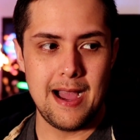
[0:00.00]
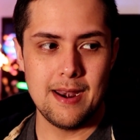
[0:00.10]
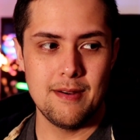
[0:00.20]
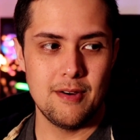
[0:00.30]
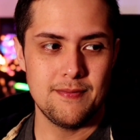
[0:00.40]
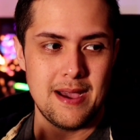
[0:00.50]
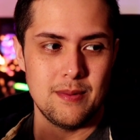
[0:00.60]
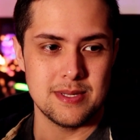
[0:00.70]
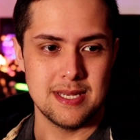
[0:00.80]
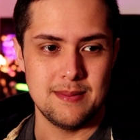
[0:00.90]
I don't know if
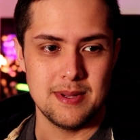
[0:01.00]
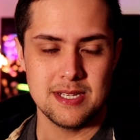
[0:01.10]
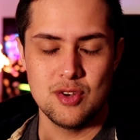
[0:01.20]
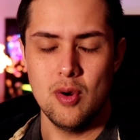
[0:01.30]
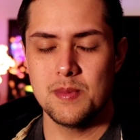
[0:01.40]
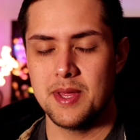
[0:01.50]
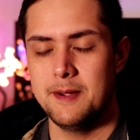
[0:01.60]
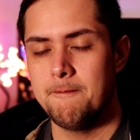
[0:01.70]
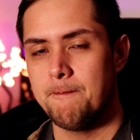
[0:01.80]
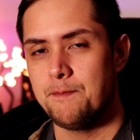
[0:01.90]
that was it. Because
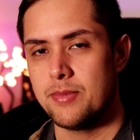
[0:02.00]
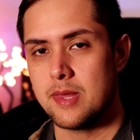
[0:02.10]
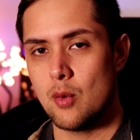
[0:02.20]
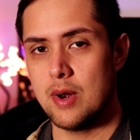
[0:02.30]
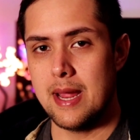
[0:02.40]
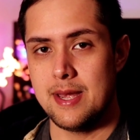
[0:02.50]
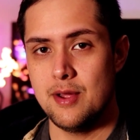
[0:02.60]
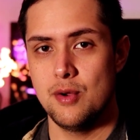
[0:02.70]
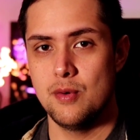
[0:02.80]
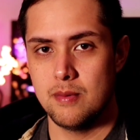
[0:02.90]
normally, what I
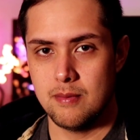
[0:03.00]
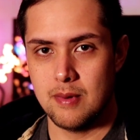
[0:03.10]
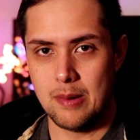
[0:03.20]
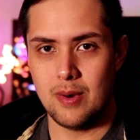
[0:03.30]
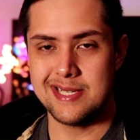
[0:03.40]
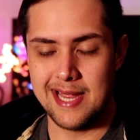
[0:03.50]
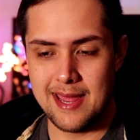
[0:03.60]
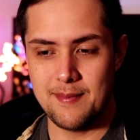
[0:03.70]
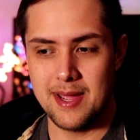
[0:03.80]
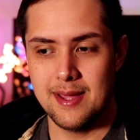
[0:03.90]
do when I watch an
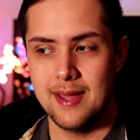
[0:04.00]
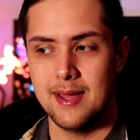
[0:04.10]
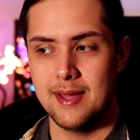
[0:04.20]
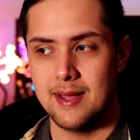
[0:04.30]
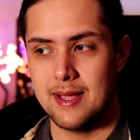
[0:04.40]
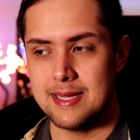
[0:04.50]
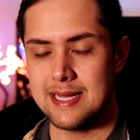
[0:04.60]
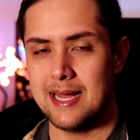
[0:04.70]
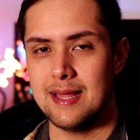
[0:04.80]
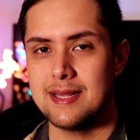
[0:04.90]
anime is
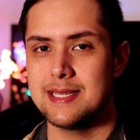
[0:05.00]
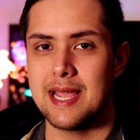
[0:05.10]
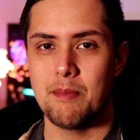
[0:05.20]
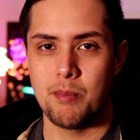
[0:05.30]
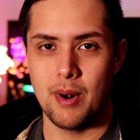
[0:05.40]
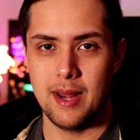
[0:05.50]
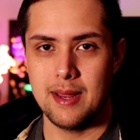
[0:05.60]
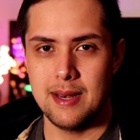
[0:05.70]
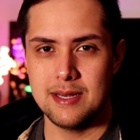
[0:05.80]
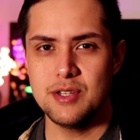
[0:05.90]
I, I like to take a
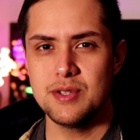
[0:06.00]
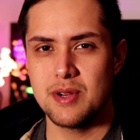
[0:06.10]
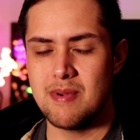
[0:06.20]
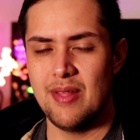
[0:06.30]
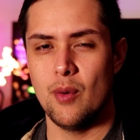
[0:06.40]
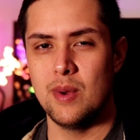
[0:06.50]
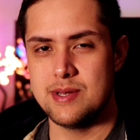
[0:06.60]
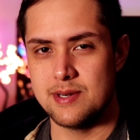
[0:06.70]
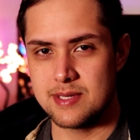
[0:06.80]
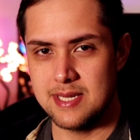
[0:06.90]
break. And it's usually around the
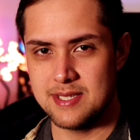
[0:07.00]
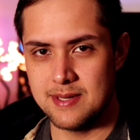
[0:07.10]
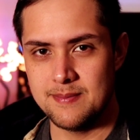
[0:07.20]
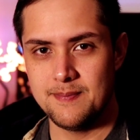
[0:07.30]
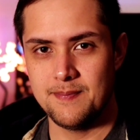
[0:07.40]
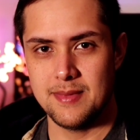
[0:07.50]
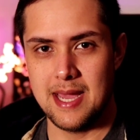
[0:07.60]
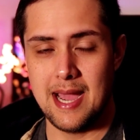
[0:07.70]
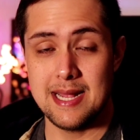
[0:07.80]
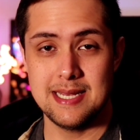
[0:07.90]
winter season
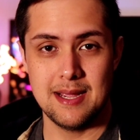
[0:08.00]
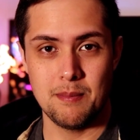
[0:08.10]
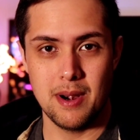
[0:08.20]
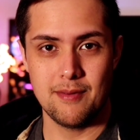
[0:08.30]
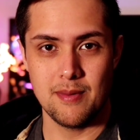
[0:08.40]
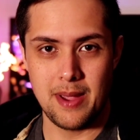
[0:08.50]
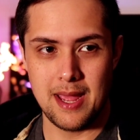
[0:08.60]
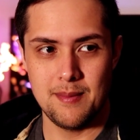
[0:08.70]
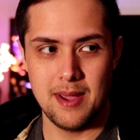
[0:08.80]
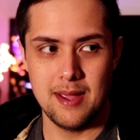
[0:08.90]
that I take a break from
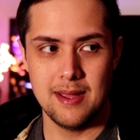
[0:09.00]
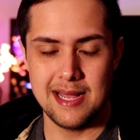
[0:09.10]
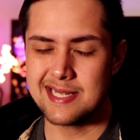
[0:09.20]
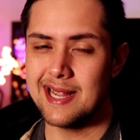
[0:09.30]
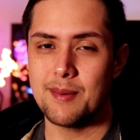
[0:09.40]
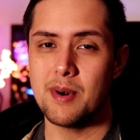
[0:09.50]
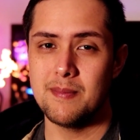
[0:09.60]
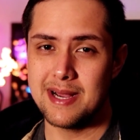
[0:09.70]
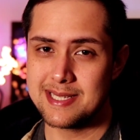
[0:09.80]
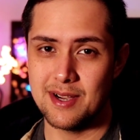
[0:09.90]
anime as not to
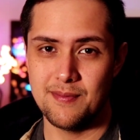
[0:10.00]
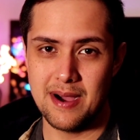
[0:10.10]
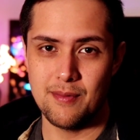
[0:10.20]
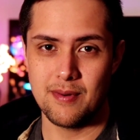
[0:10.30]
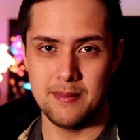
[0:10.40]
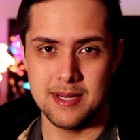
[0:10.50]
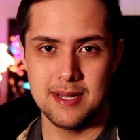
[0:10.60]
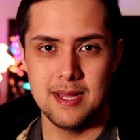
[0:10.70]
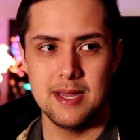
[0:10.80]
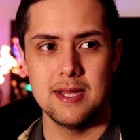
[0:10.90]
burn myself out from it.
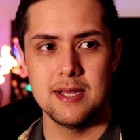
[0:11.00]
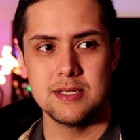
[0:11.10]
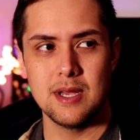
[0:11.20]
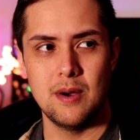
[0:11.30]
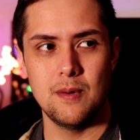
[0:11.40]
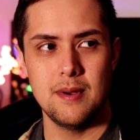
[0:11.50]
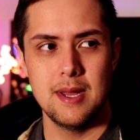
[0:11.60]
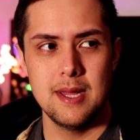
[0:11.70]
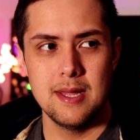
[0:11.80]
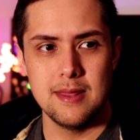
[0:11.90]
So
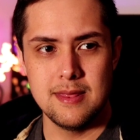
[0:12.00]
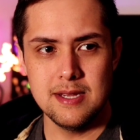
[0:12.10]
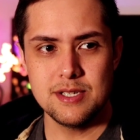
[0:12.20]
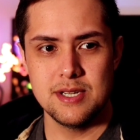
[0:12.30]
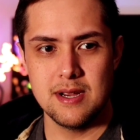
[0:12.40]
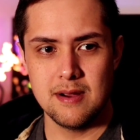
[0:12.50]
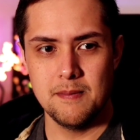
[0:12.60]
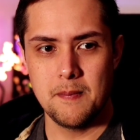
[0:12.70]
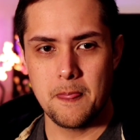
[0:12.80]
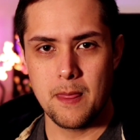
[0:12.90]
this
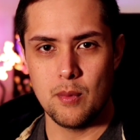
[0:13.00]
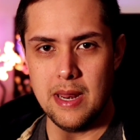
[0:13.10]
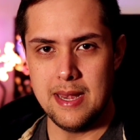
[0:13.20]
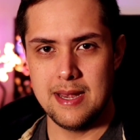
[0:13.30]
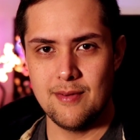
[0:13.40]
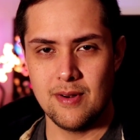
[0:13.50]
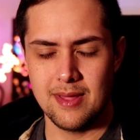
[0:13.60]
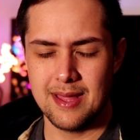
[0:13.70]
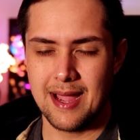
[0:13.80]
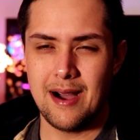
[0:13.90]
year, what I did
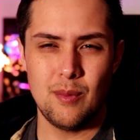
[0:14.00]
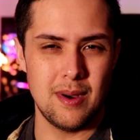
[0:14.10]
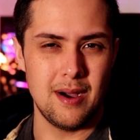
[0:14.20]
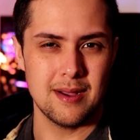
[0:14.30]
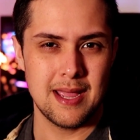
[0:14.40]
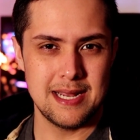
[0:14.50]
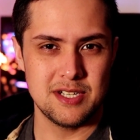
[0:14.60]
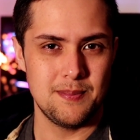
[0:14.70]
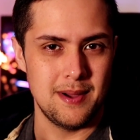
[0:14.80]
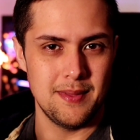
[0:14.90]
differently. Like I'll I'll
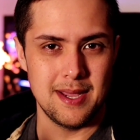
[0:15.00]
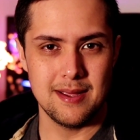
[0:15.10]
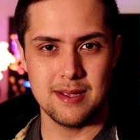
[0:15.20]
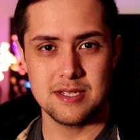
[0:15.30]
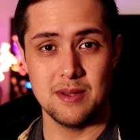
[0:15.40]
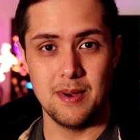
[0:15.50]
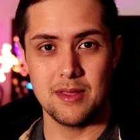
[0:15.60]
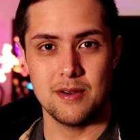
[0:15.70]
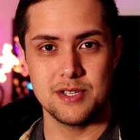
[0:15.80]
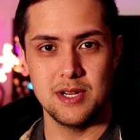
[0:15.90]
catch up on like some
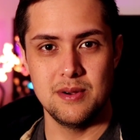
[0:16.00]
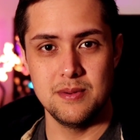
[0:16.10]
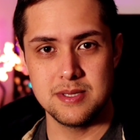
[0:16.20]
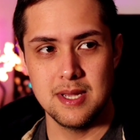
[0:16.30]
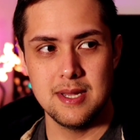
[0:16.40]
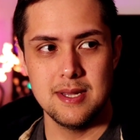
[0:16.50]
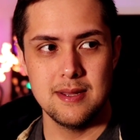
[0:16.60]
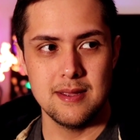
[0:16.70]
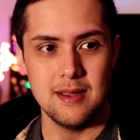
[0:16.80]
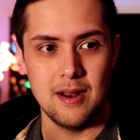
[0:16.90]
other shows,
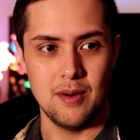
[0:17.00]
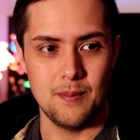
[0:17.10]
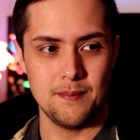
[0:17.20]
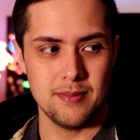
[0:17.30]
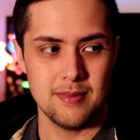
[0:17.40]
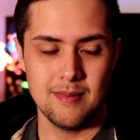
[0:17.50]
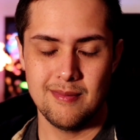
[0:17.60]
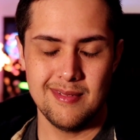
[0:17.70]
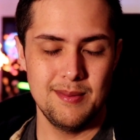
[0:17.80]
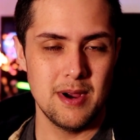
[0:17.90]
you know,
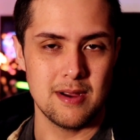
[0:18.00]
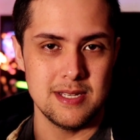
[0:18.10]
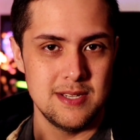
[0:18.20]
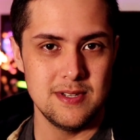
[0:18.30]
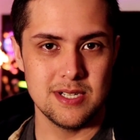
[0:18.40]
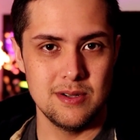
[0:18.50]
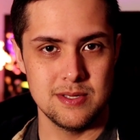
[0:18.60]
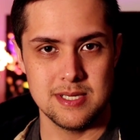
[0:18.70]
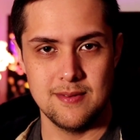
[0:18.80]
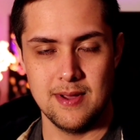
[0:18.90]
American TV
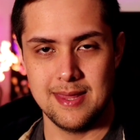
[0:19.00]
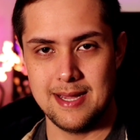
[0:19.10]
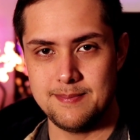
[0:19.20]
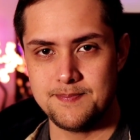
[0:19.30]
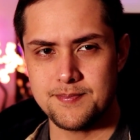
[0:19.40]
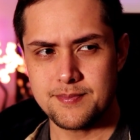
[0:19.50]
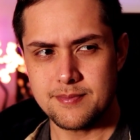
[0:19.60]
shows and stuff like that.